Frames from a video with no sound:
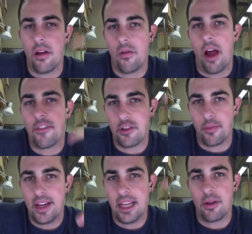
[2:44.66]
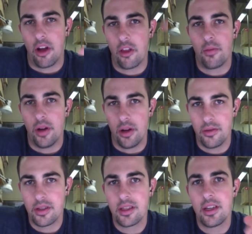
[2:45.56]
after you repeat that with all the
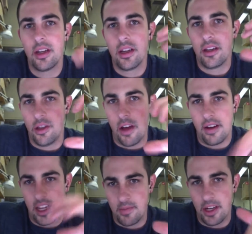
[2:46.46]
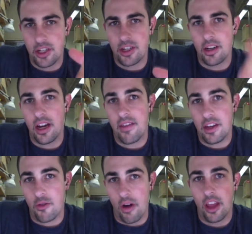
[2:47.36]
bones, you have a nice mixture, and then
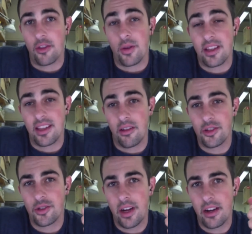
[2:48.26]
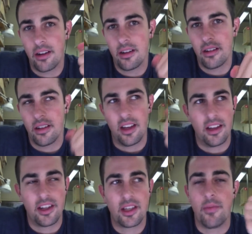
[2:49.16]
you run it through a cell strainer,
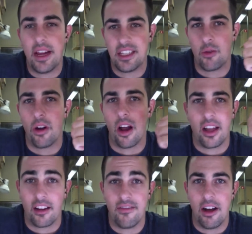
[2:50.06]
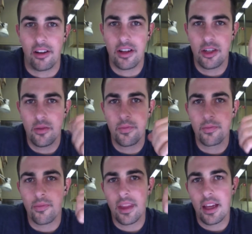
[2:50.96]
just a basic one on like a falcon tube.
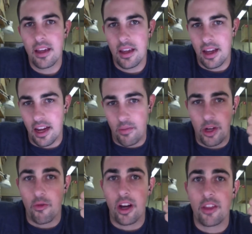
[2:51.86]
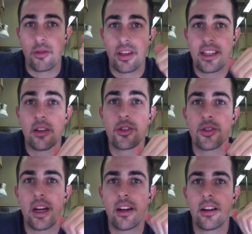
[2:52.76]
And when you run it through the cell
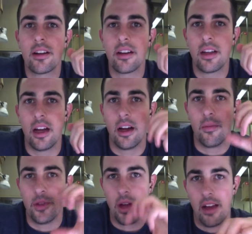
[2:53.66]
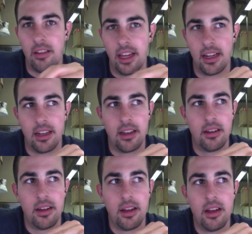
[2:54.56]
strainer, you have like
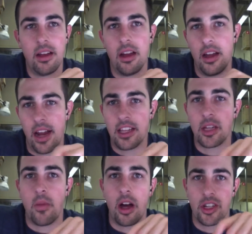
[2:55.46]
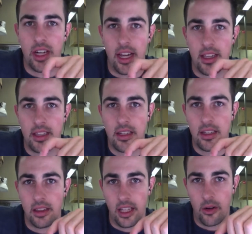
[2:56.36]
a nice homogenized
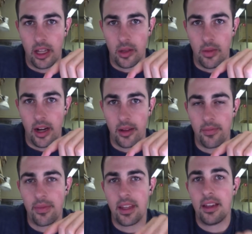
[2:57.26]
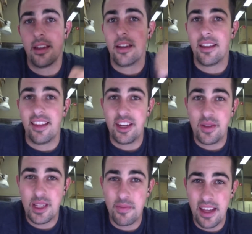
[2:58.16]
liquid at the bottom. Then you
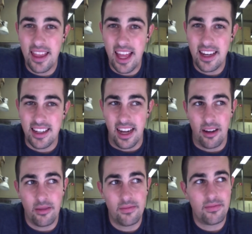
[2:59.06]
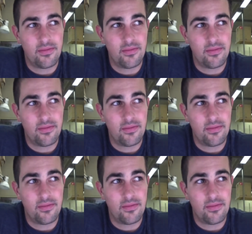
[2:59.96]
spin that down,